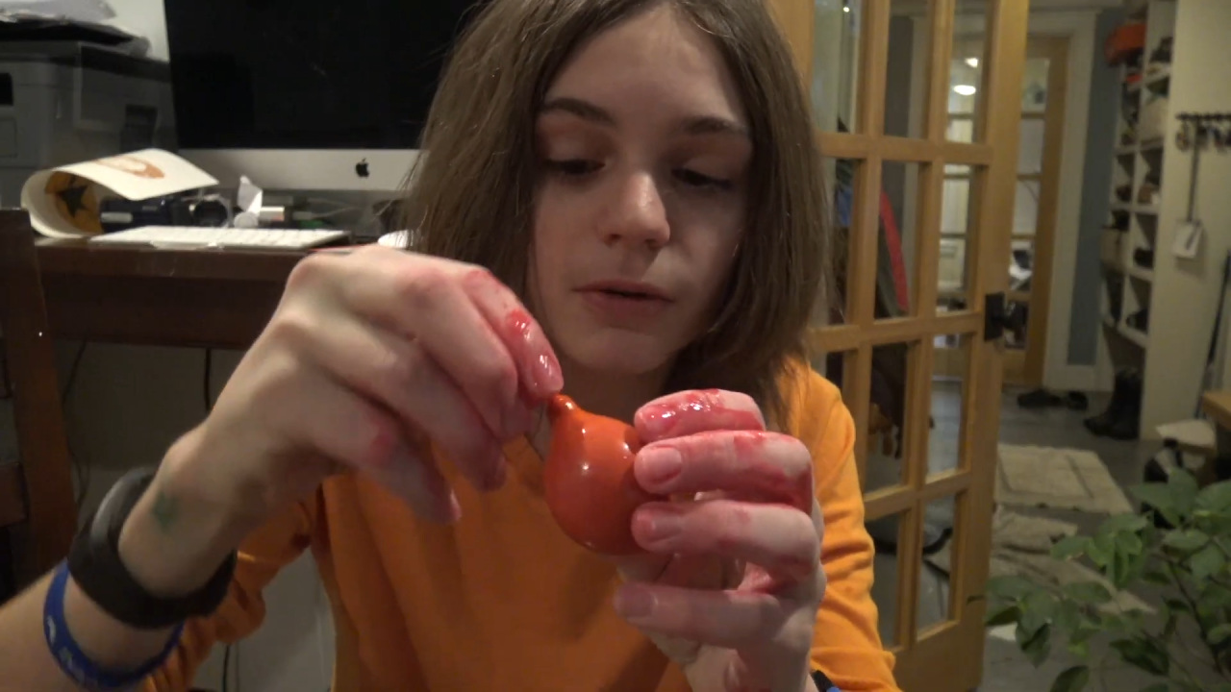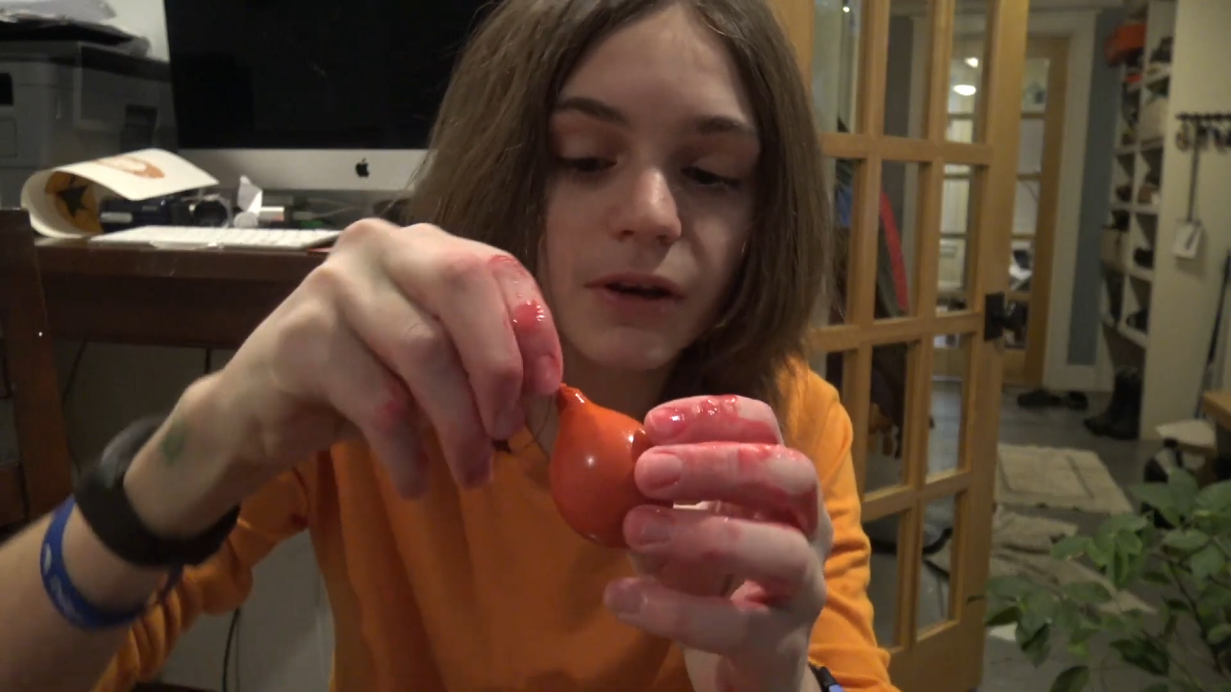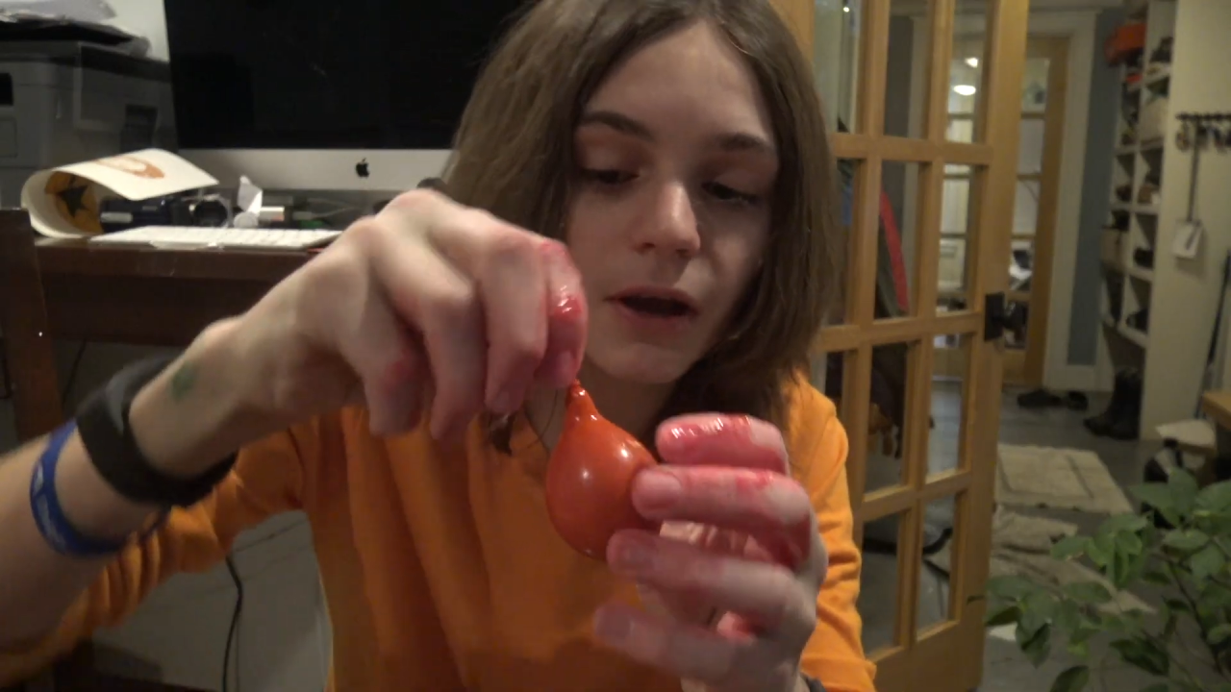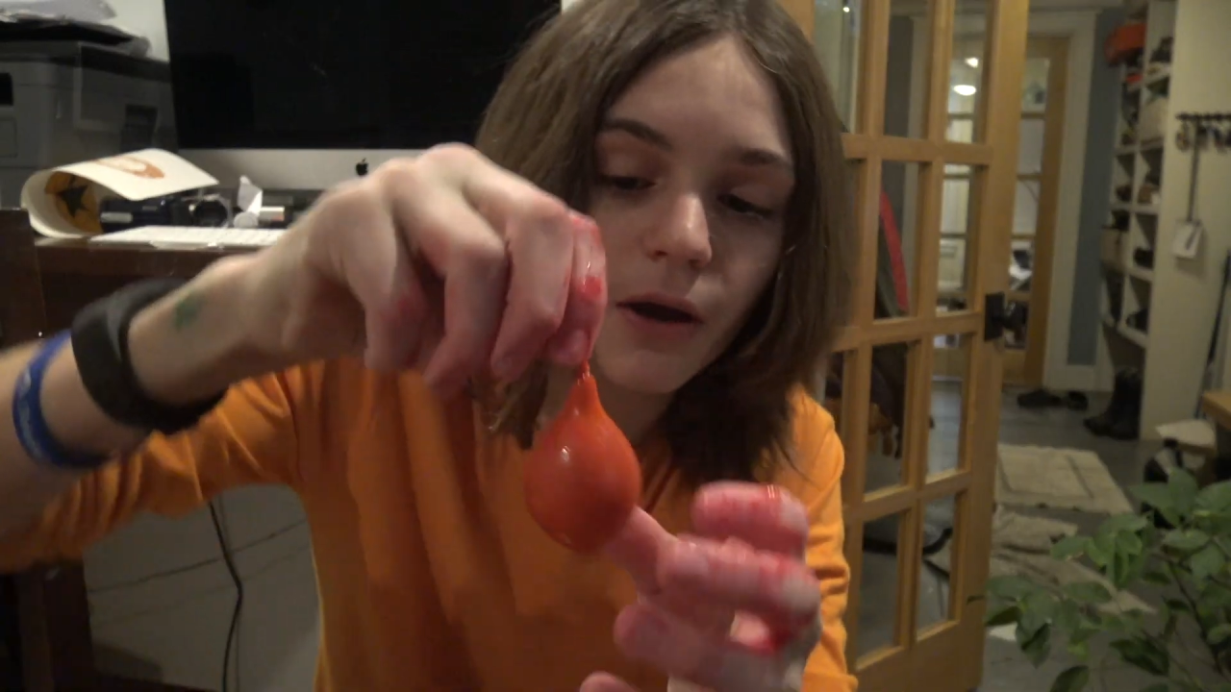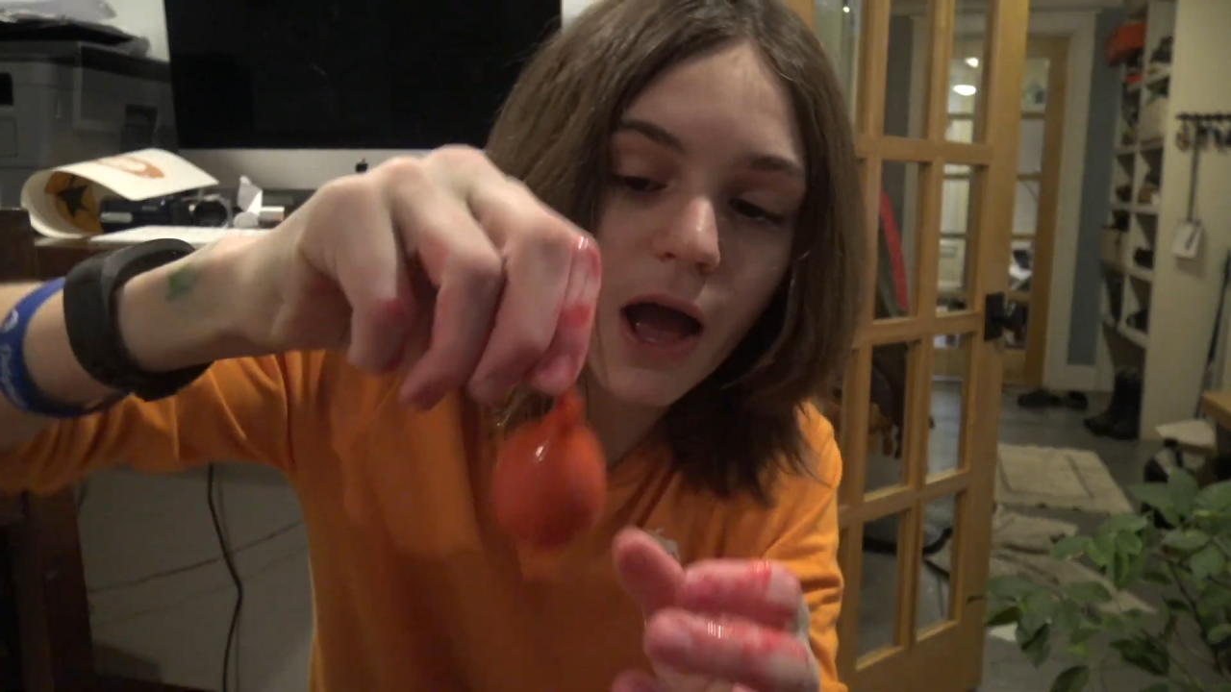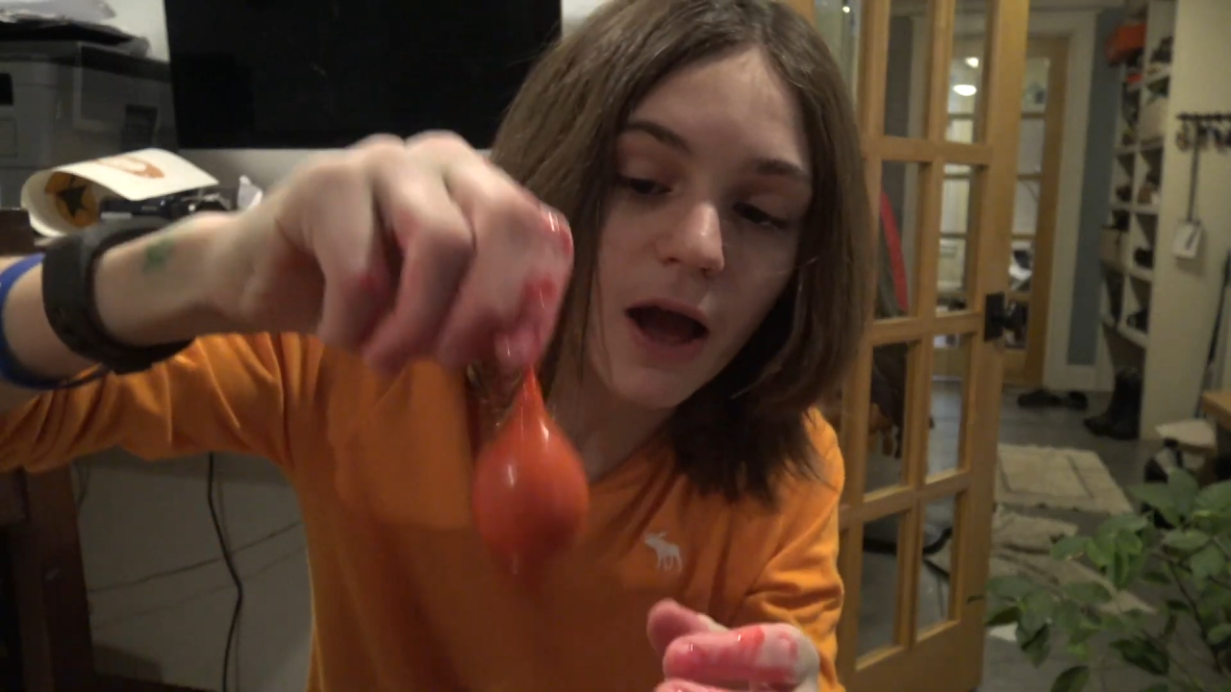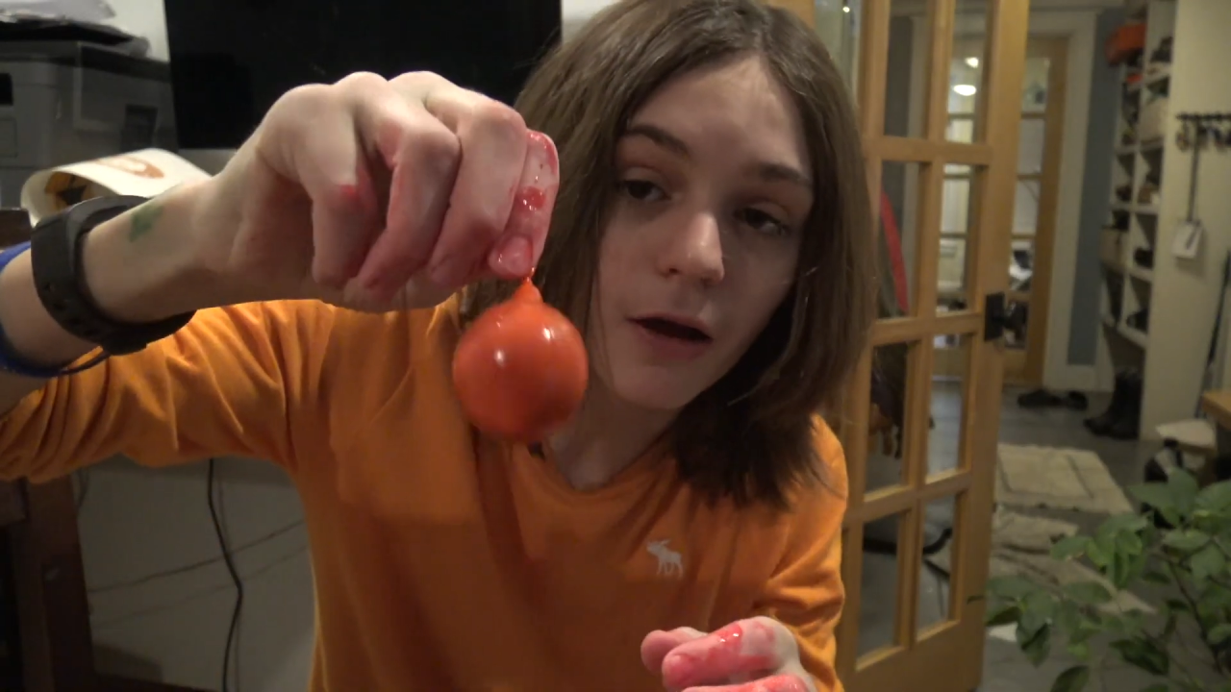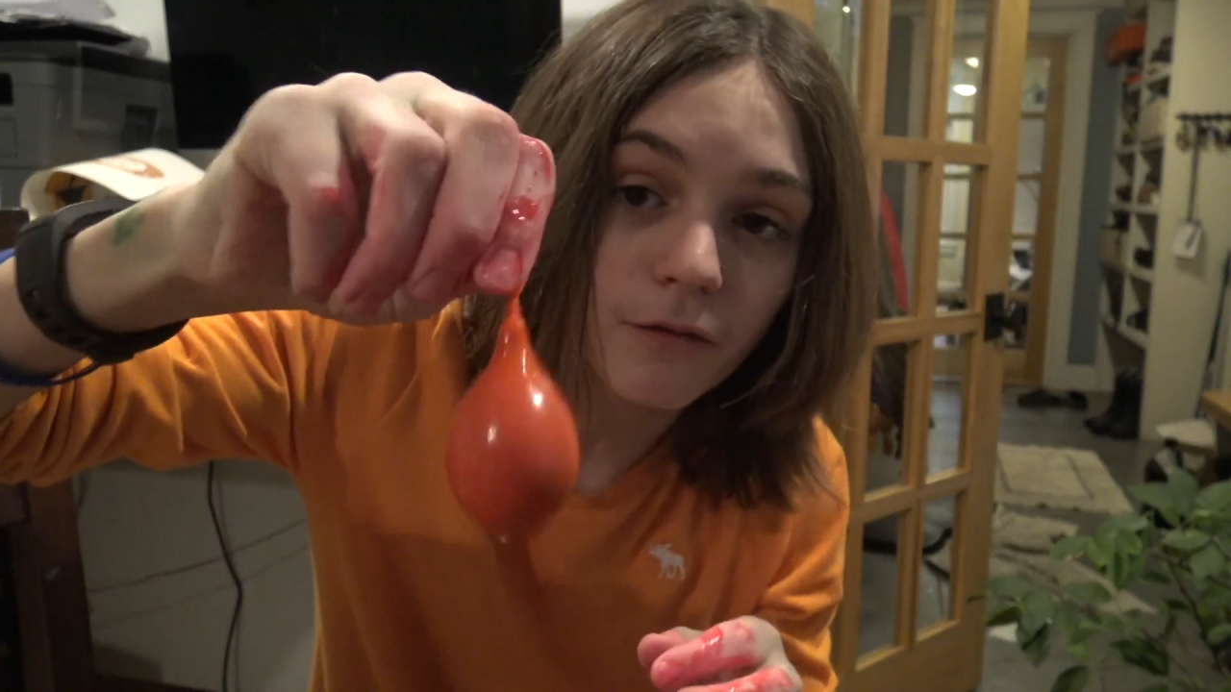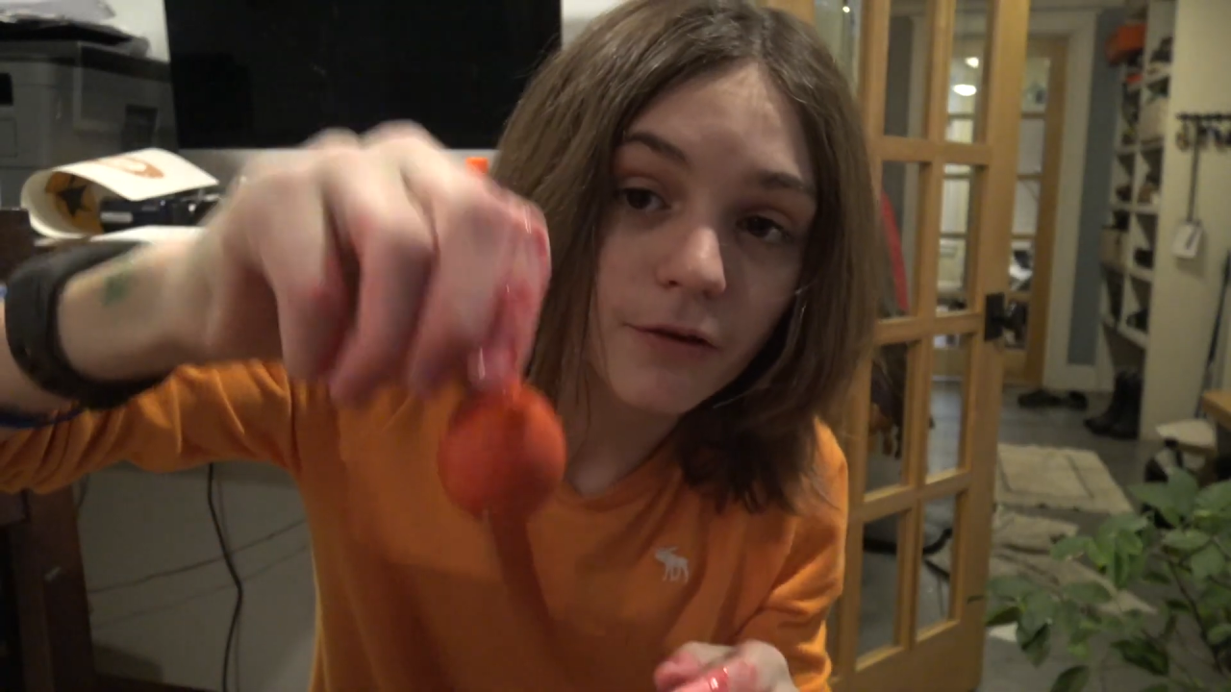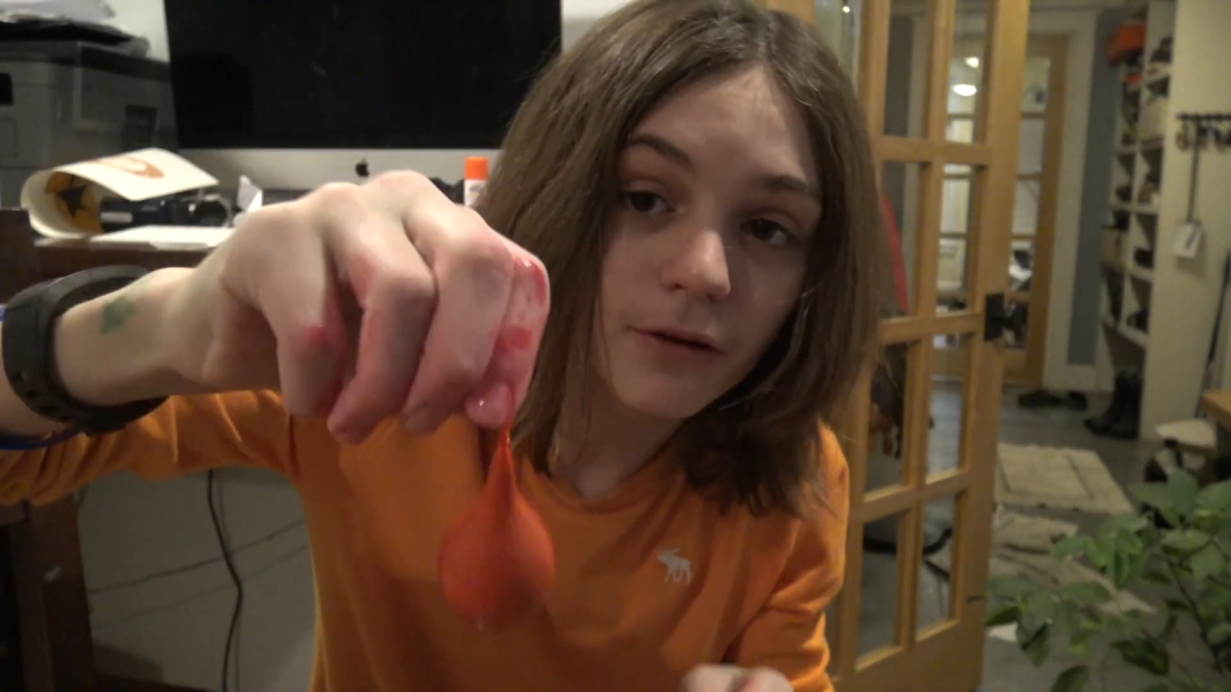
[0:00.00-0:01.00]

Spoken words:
we now have